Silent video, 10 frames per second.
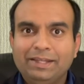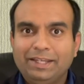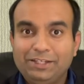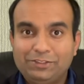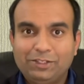
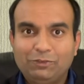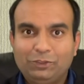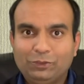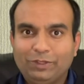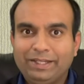Instead of
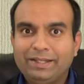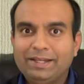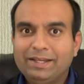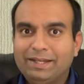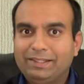showing
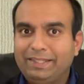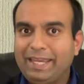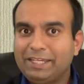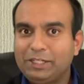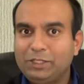a
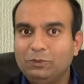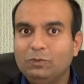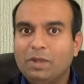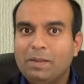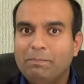thank
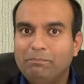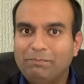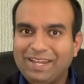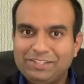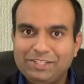you
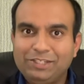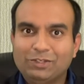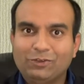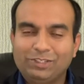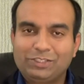message
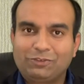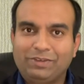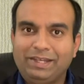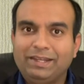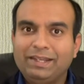on the
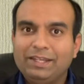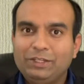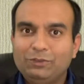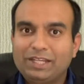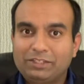screen,
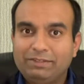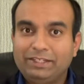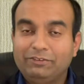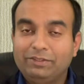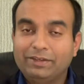you
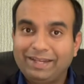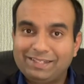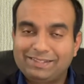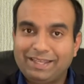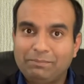actually directs
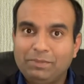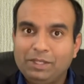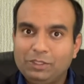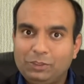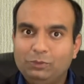them
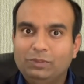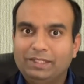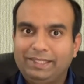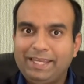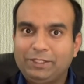to a
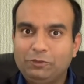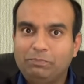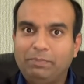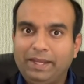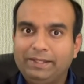thank you
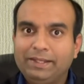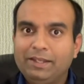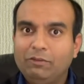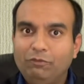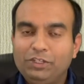page,
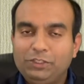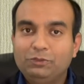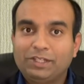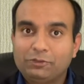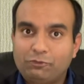which you
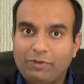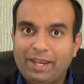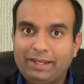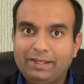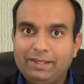can
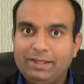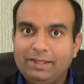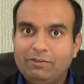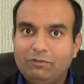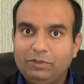track
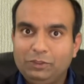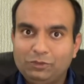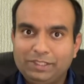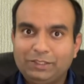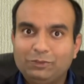
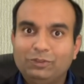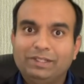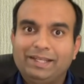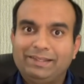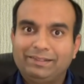using Google
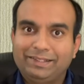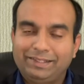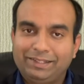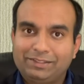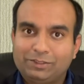
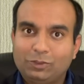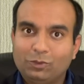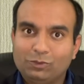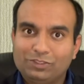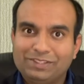Analytics
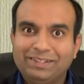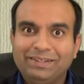goals.